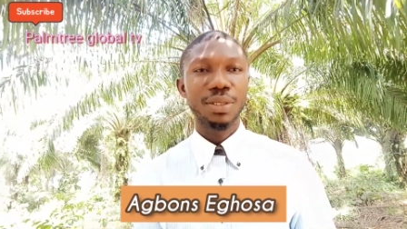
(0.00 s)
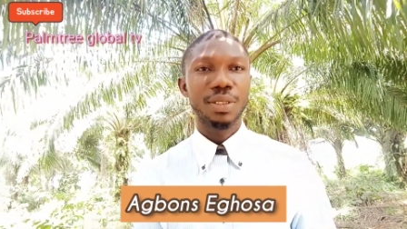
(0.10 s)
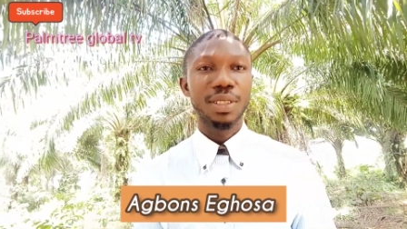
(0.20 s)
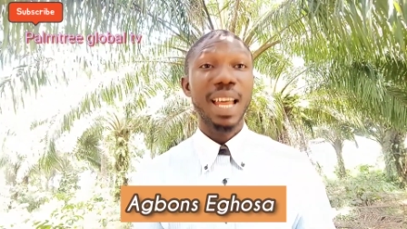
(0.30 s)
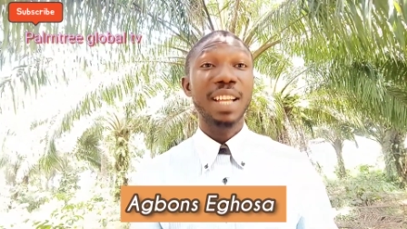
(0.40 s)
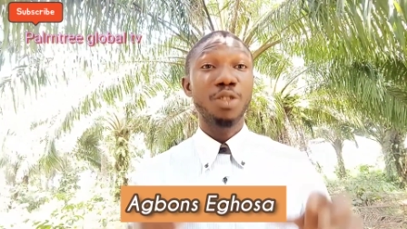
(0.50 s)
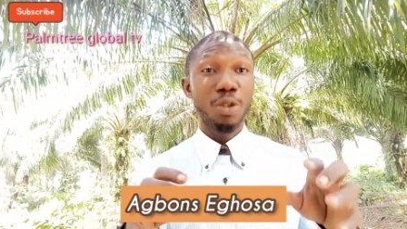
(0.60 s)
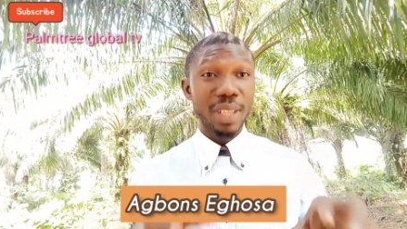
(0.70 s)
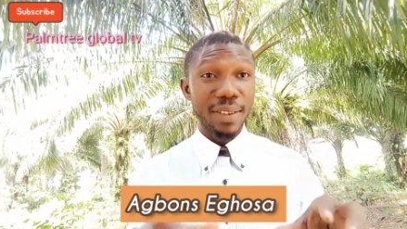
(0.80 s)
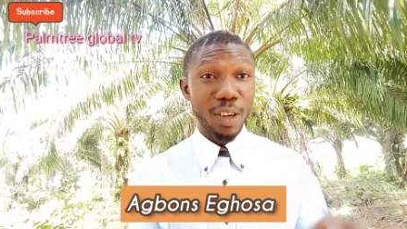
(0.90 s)
that
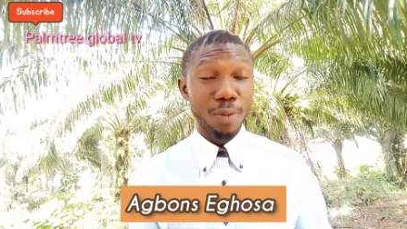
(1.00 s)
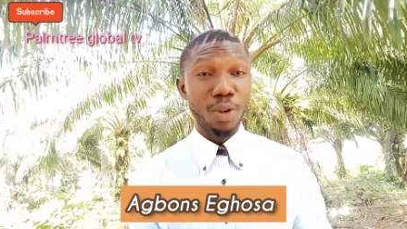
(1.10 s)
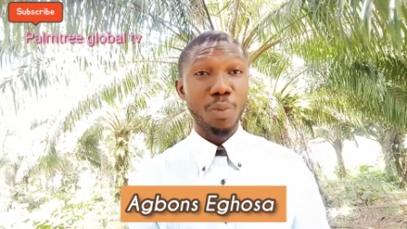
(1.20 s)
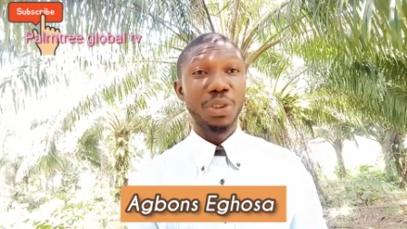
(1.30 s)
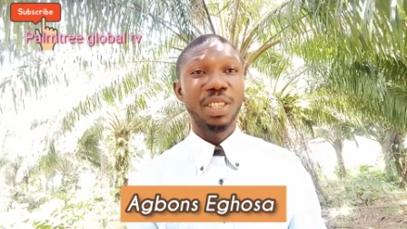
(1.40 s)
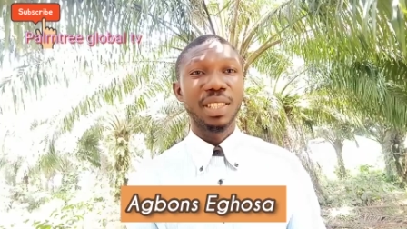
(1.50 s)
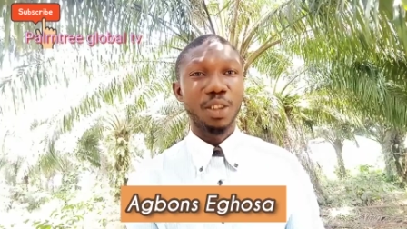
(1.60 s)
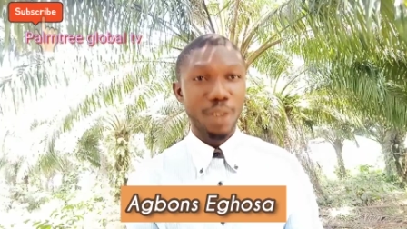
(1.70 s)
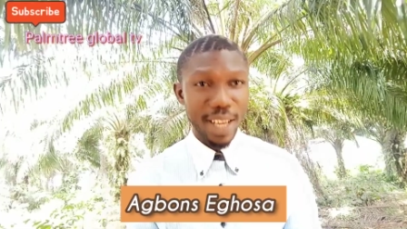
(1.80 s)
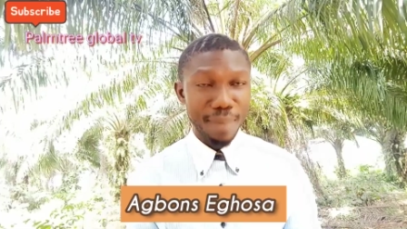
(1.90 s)
undeveloped community. Go
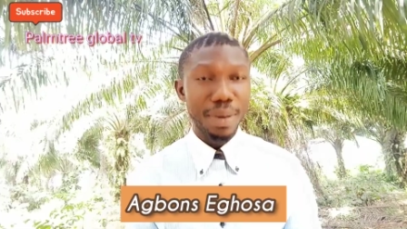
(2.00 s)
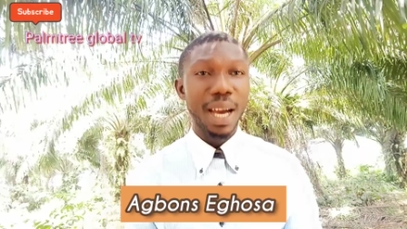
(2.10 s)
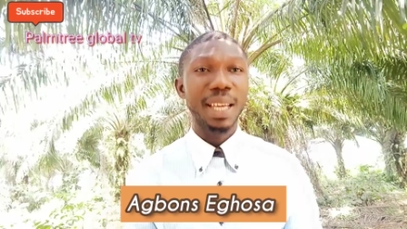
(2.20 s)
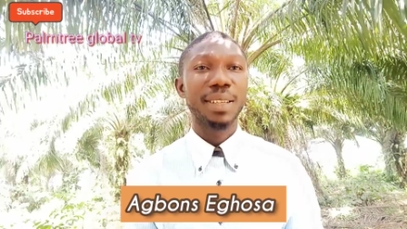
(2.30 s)
there and buy.